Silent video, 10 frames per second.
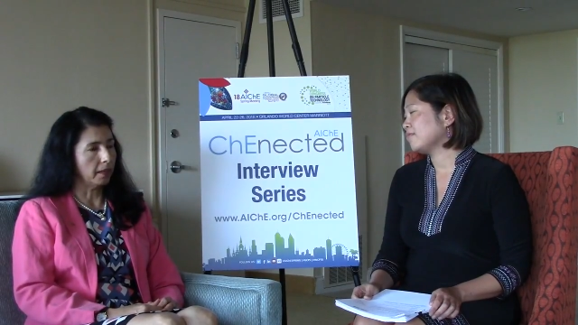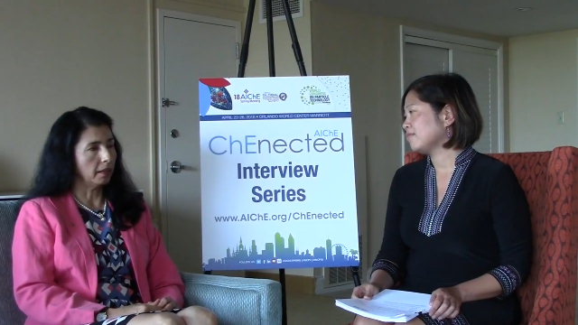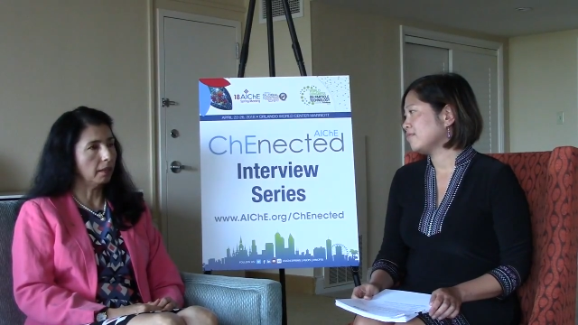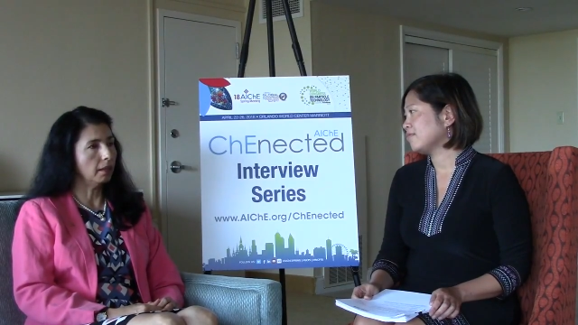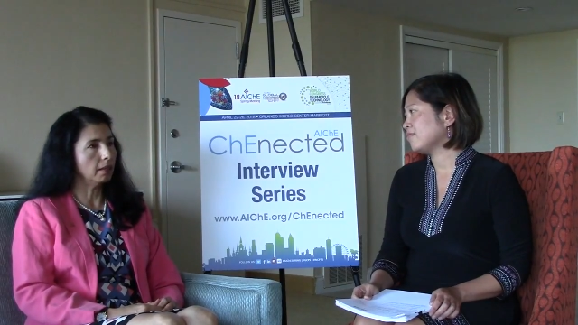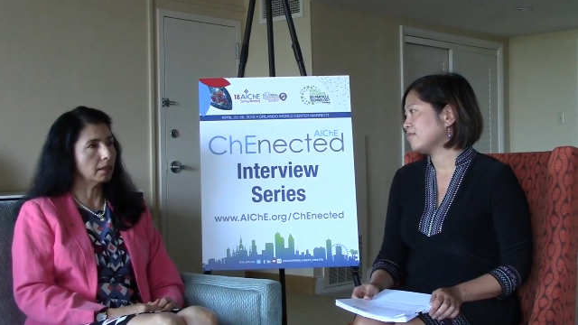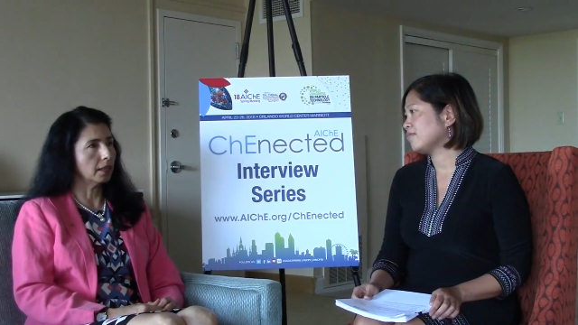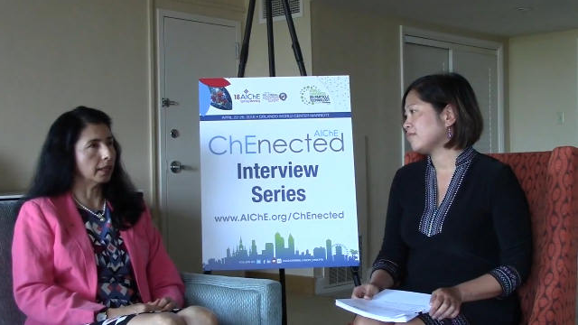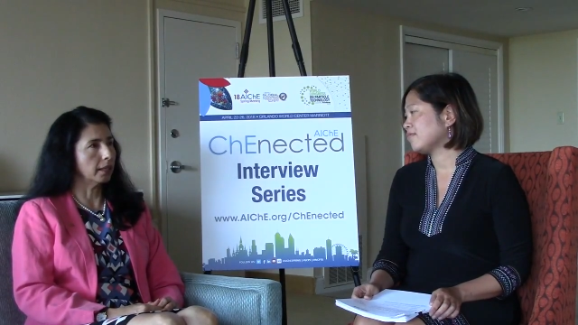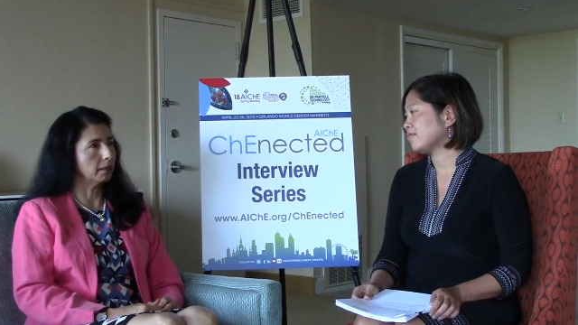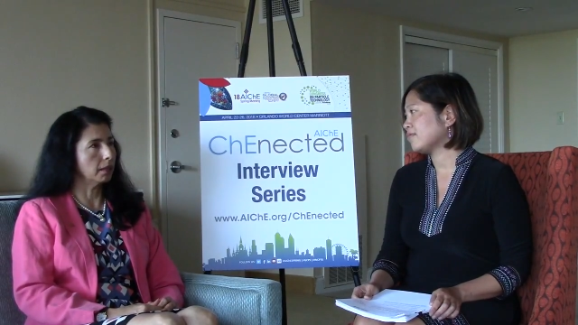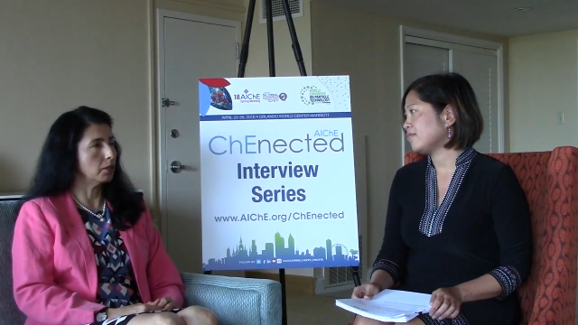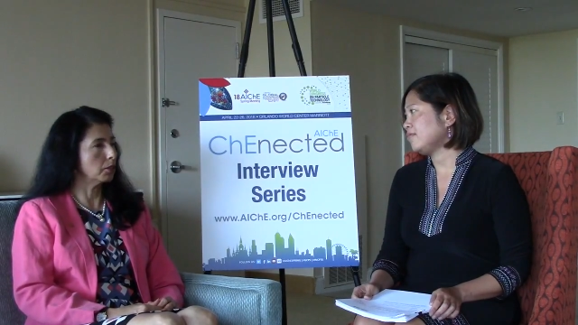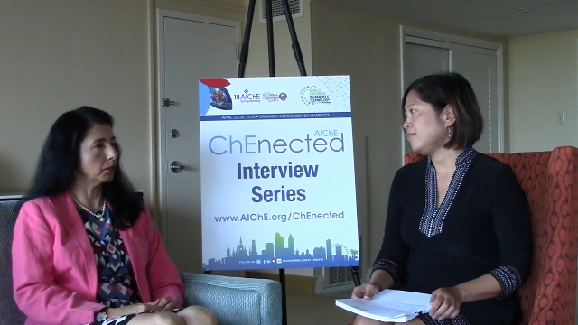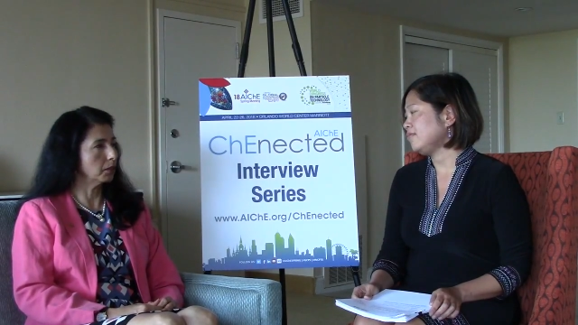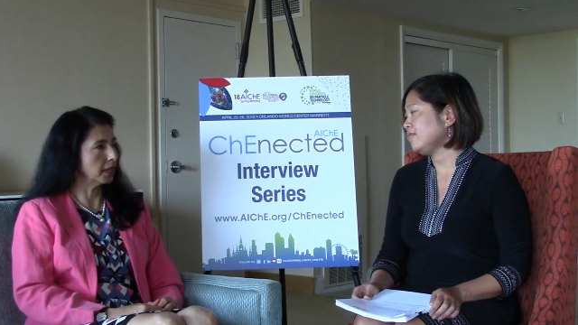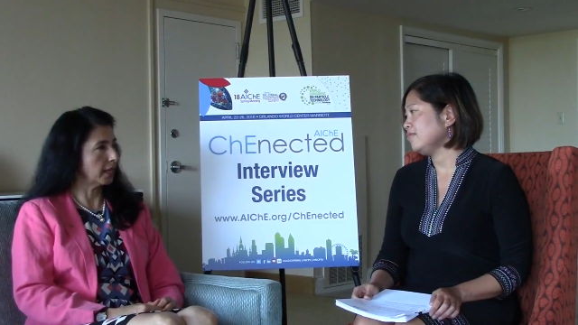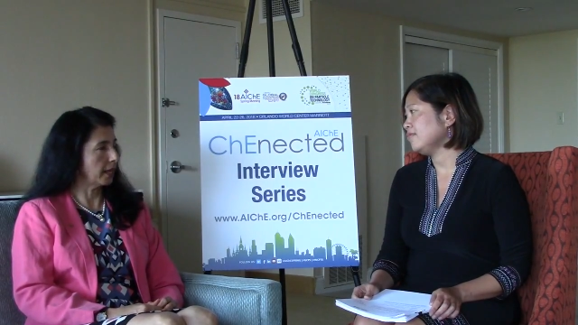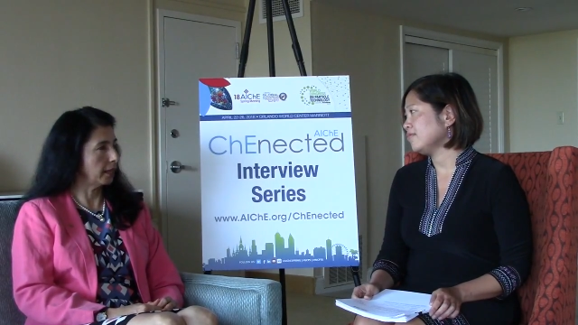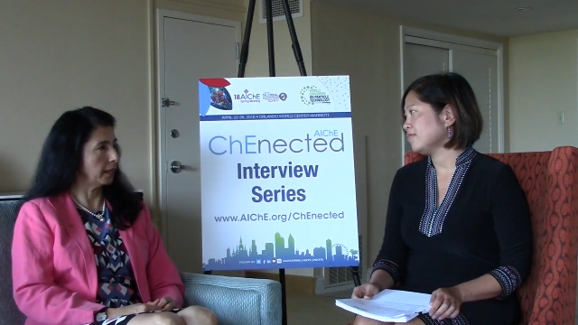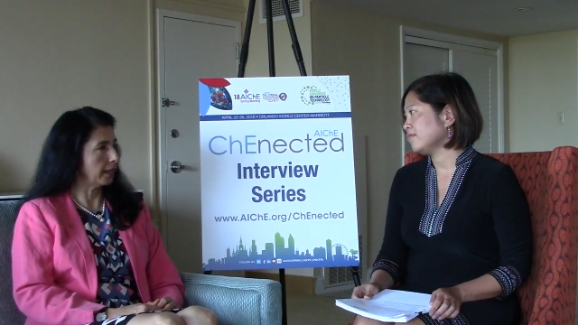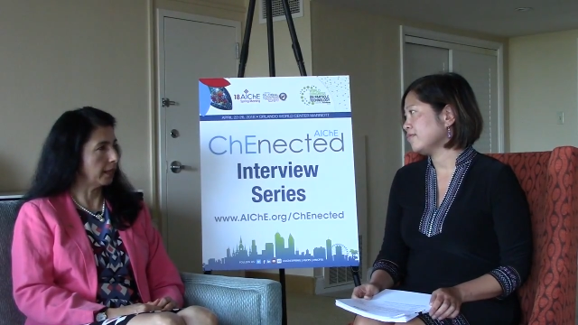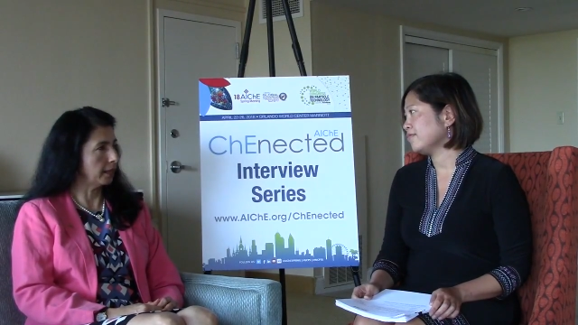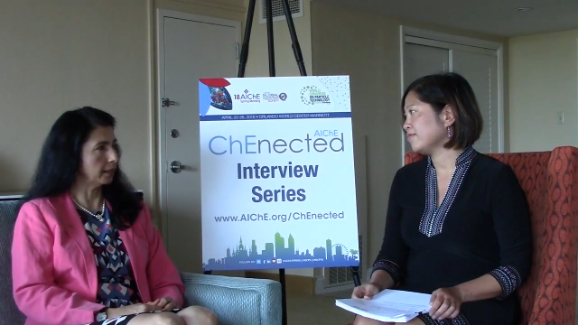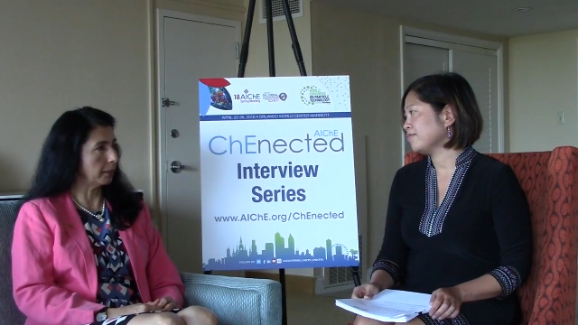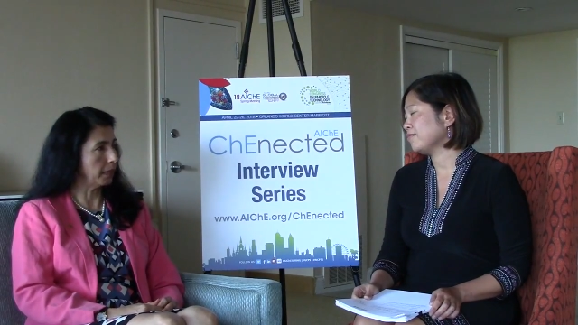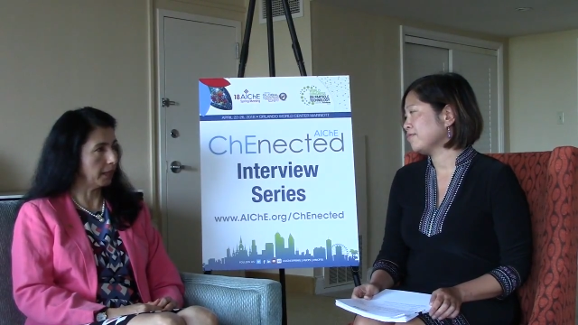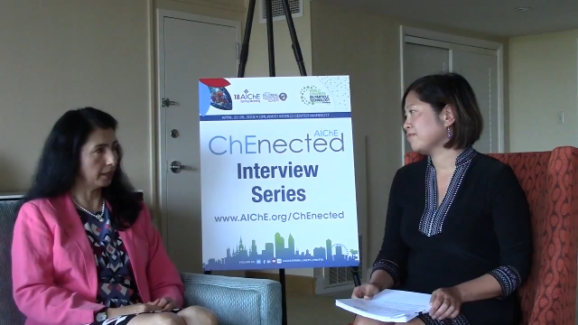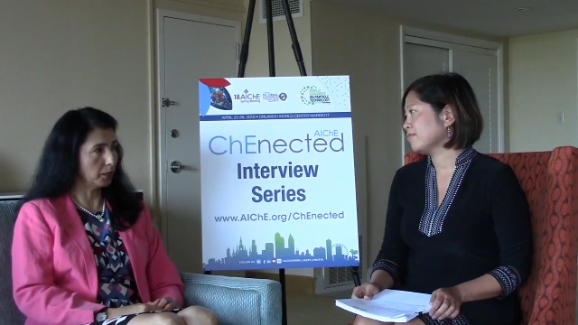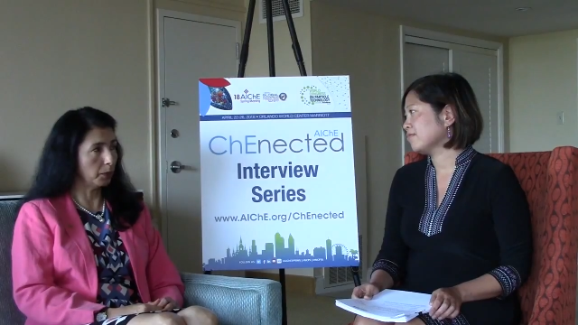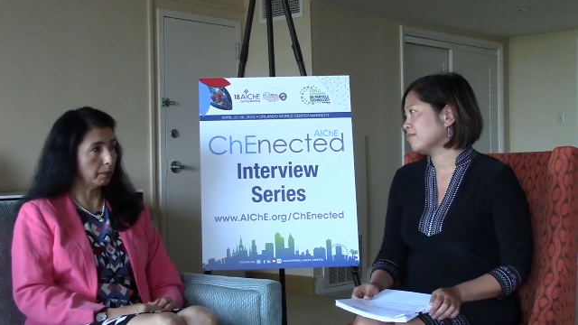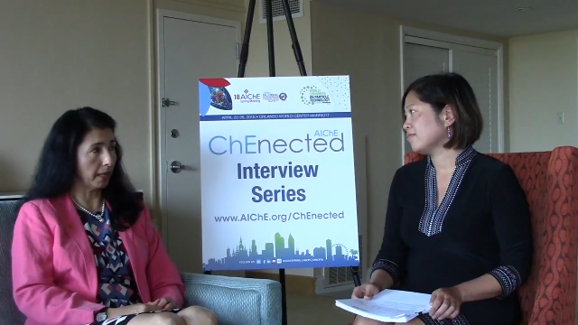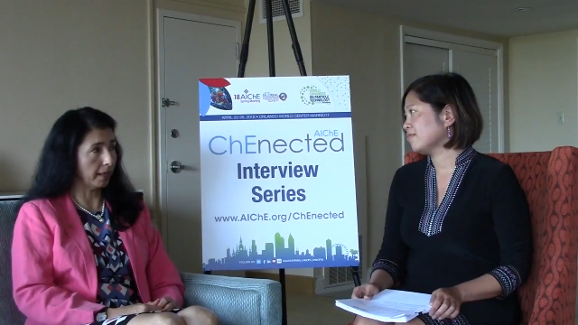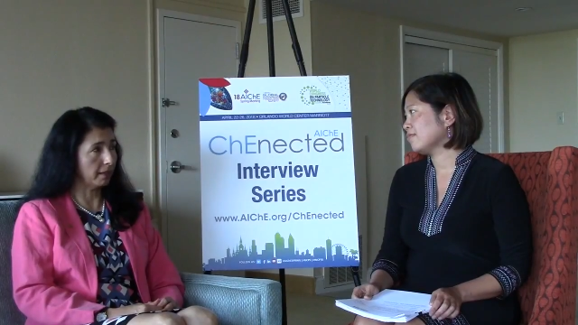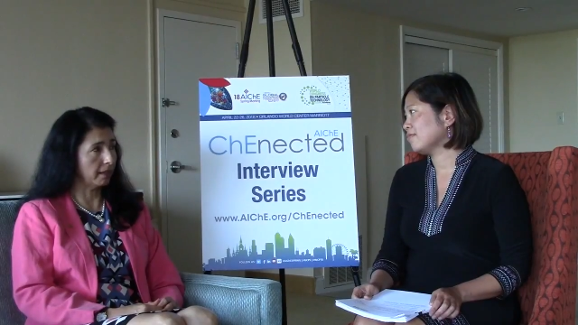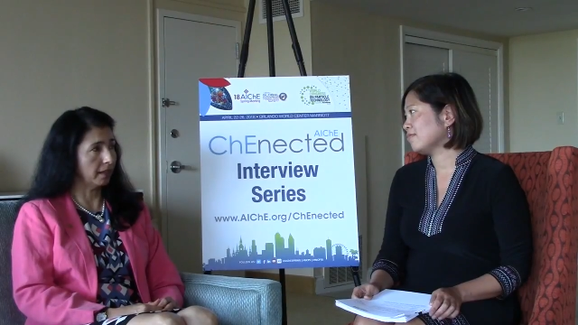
Speaker 1: He saw that I had abilities with math